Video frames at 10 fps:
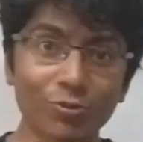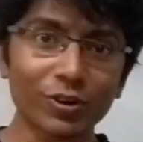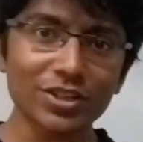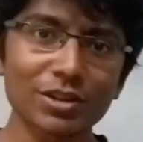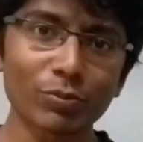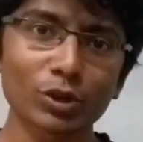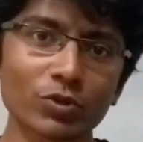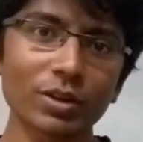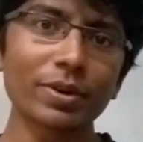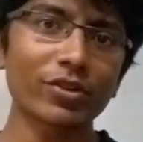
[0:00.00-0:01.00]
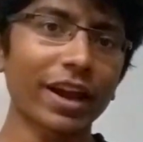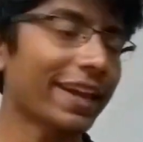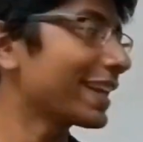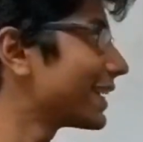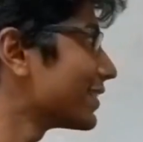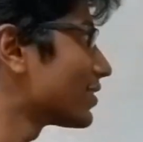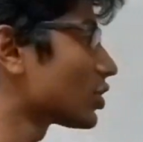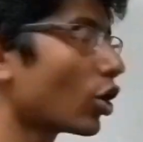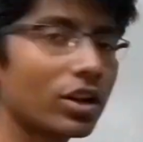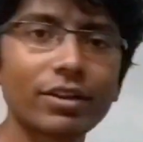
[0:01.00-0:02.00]
the first approach we'll be trying
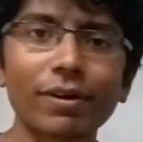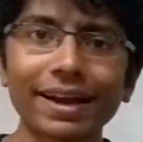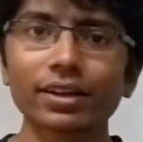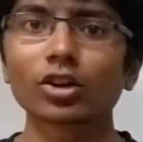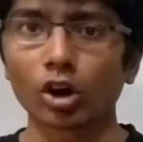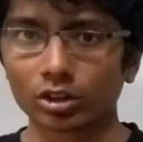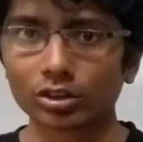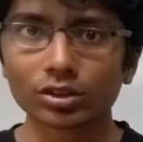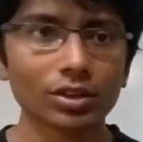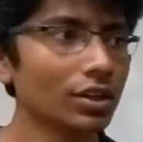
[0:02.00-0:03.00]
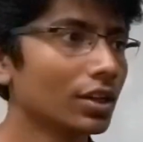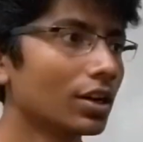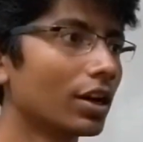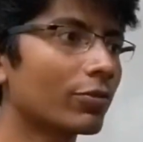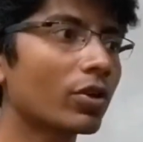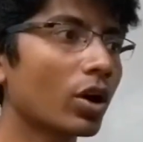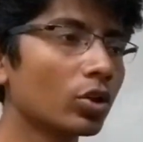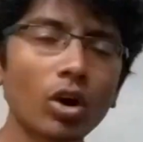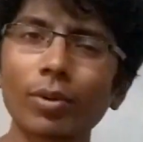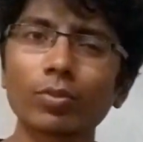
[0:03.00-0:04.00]
is called divide and conquer. If
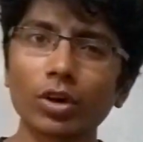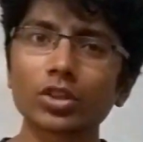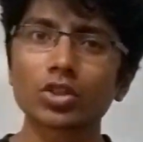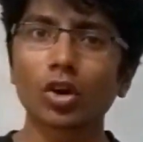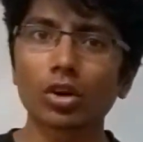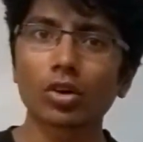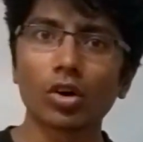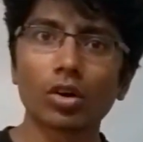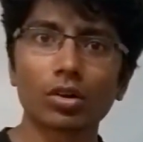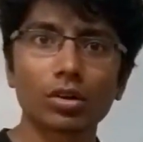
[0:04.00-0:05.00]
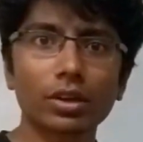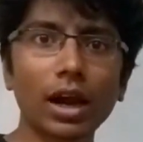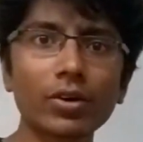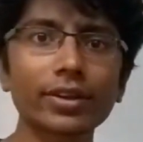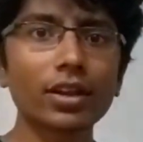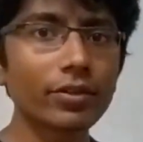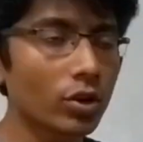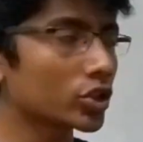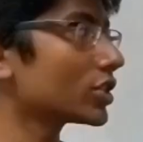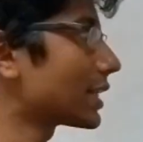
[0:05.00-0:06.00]
you know about merge sort or counting the
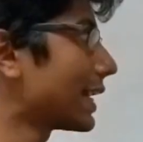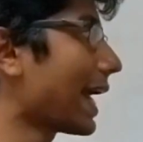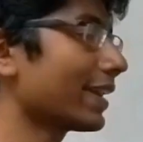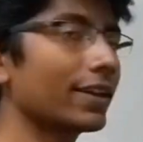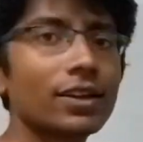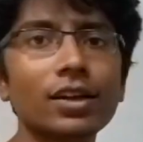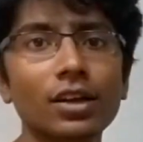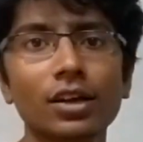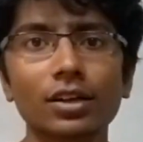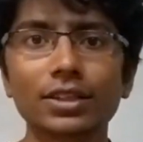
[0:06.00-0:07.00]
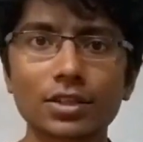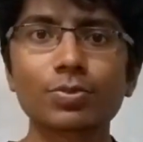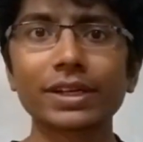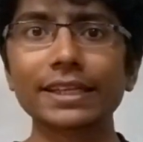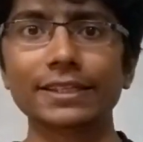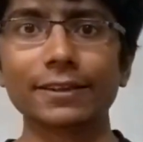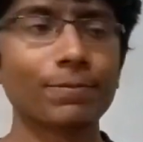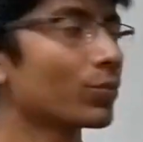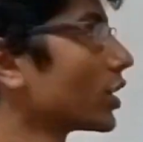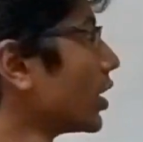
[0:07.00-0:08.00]
inversions in an array, this is pretty easy.
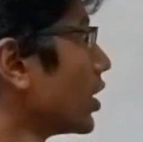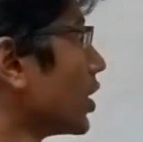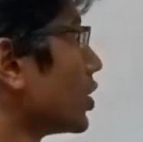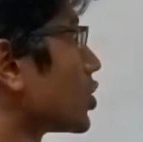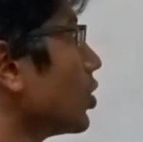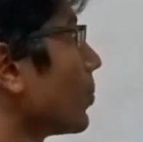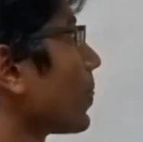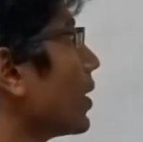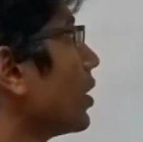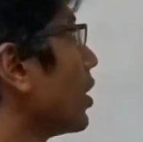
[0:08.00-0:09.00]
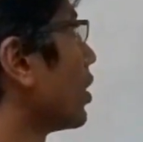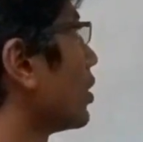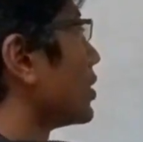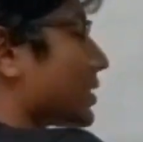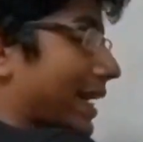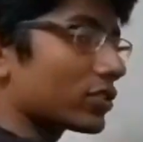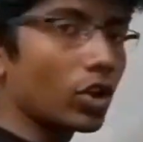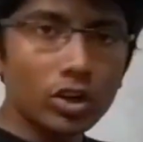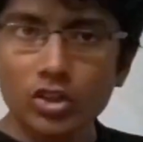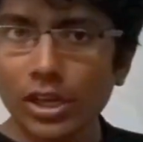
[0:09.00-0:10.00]
So the size
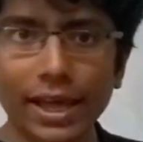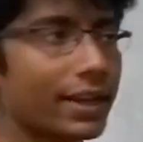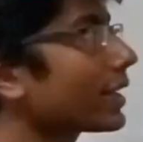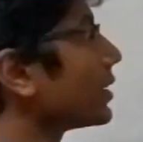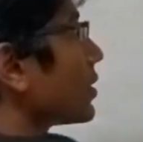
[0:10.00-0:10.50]
of the original array